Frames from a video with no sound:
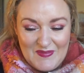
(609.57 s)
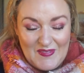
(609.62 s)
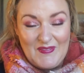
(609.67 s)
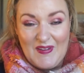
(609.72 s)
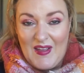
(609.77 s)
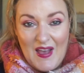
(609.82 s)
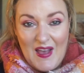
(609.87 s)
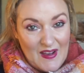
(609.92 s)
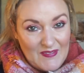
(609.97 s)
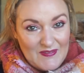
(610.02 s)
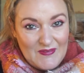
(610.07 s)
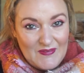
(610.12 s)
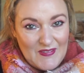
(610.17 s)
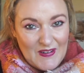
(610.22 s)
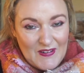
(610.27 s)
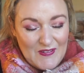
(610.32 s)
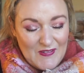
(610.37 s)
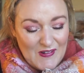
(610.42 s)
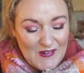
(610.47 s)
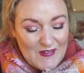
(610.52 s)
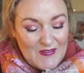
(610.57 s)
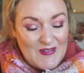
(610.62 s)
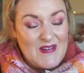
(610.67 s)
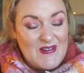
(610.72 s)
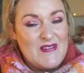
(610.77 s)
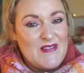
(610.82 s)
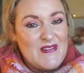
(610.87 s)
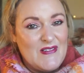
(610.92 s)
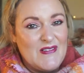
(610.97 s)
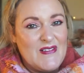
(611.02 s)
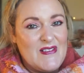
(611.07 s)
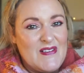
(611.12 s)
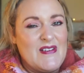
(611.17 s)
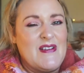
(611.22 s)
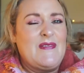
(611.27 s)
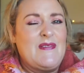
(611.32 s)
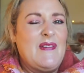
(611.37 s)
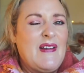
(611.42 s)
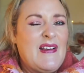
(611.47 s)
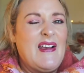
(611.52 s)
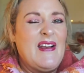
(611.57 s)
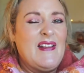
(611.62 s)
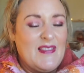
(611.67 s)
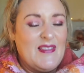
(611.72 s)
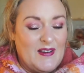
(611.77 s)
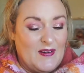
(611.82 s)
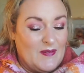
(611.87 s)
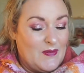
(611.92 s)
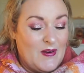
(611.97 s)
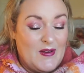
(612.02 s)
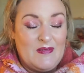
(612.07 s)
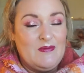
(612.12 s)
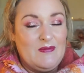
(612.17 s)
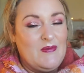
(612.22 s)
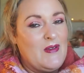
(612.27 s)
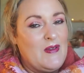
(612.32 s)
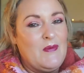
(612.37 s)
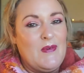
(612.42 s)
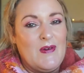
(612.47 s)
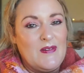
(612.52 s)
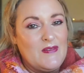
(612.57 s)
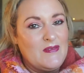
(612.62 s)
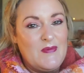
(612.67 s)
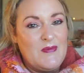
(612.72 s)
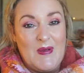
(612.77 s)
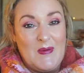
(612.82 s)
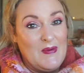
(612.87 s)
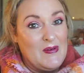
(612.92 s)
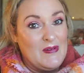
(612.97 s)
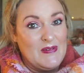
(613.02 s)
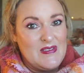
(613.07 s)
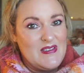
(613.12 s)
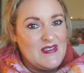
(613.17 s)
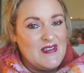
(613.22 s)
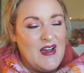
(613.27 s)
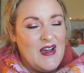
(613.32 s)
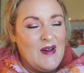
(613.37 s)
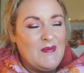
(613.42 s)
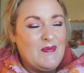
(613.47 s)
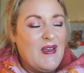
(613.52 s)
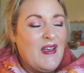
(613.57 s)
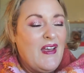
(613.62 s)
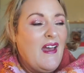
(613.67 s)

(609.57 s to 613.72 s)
But we haven't won her over just yet. We get there. We won't stop.